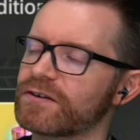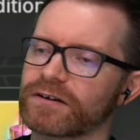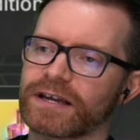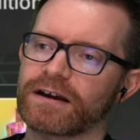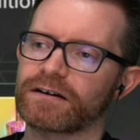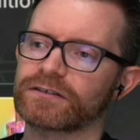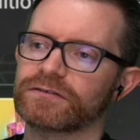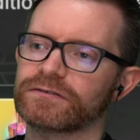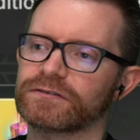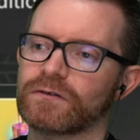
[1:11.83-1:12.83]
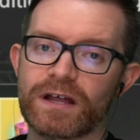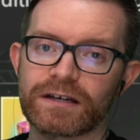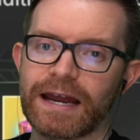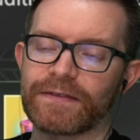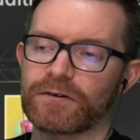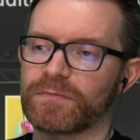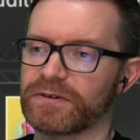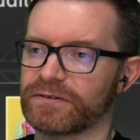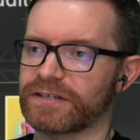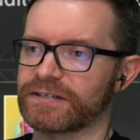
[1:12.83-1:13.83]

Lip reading: your character's relic and their abilities.